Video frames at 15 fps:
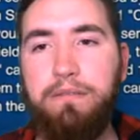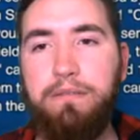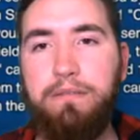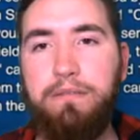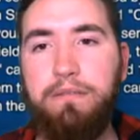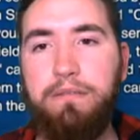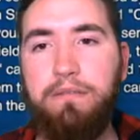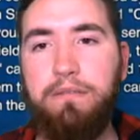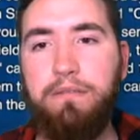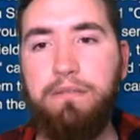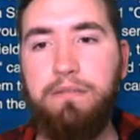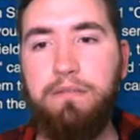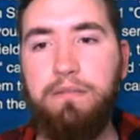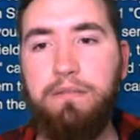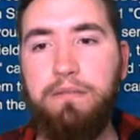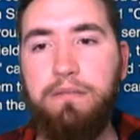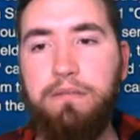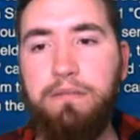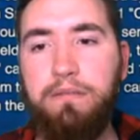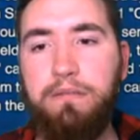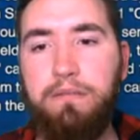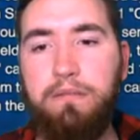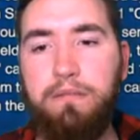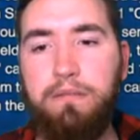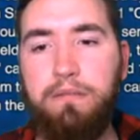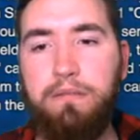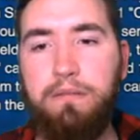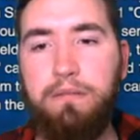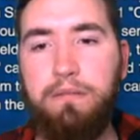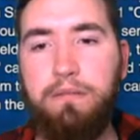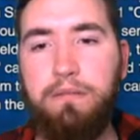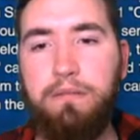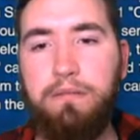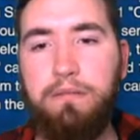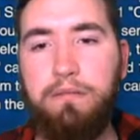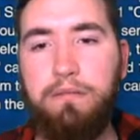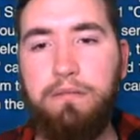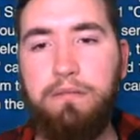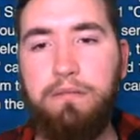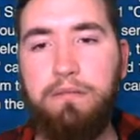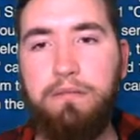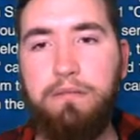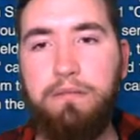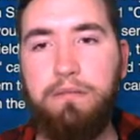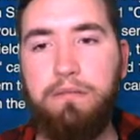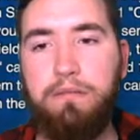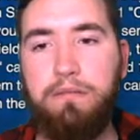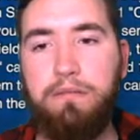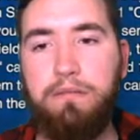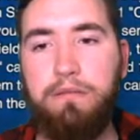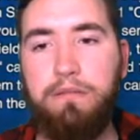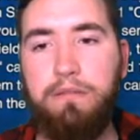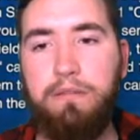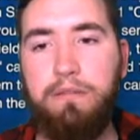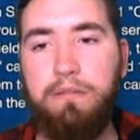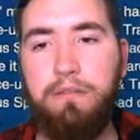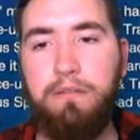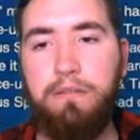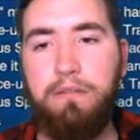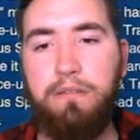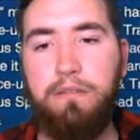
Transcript: Nobody speaks.